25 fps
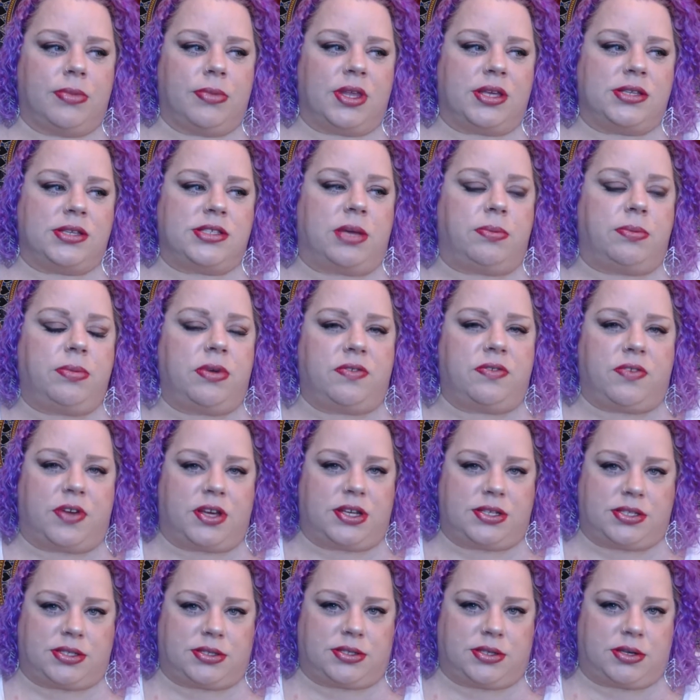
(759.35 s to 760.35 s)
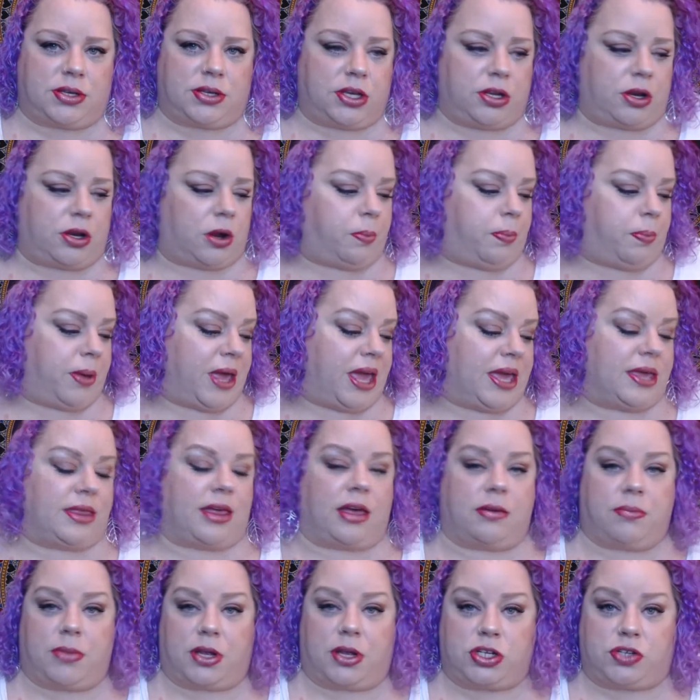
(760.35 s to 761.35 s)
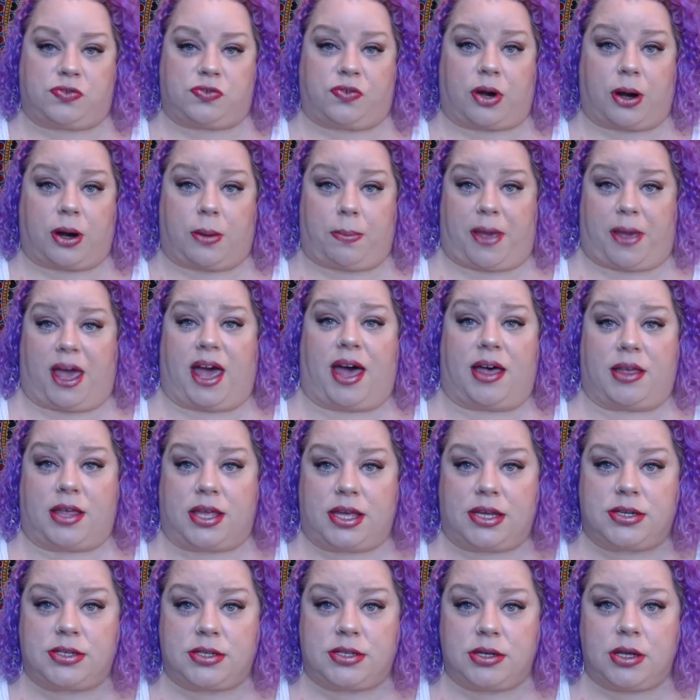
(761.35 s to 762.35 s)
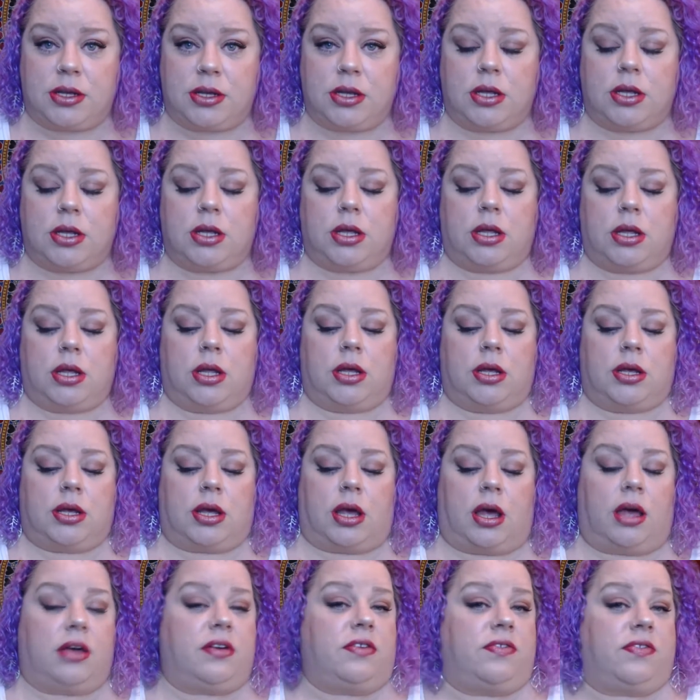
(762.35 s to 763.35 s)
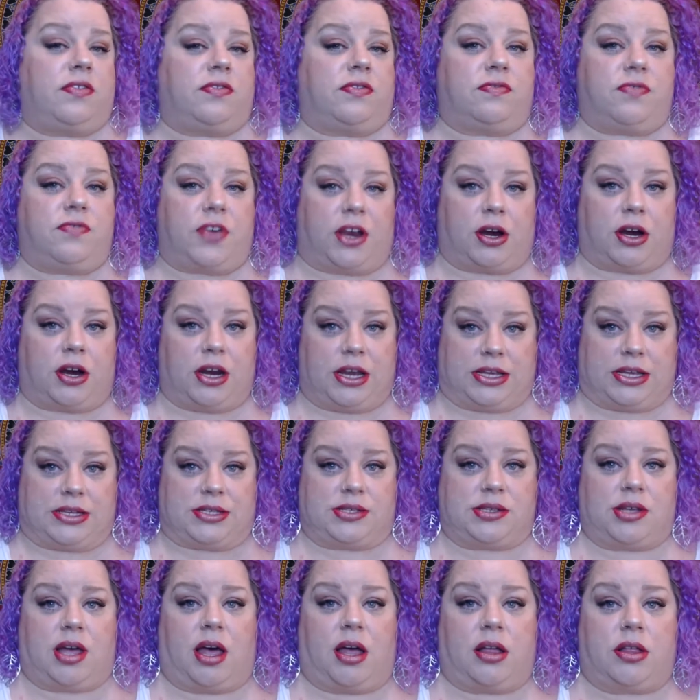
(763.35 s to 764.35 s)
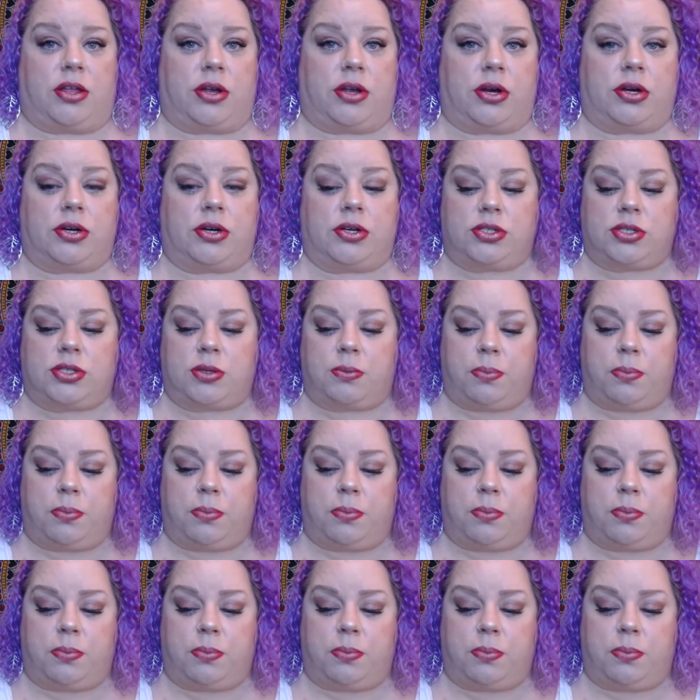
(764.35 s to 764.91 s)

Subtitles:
some of us, pay that much for a palette of various colors.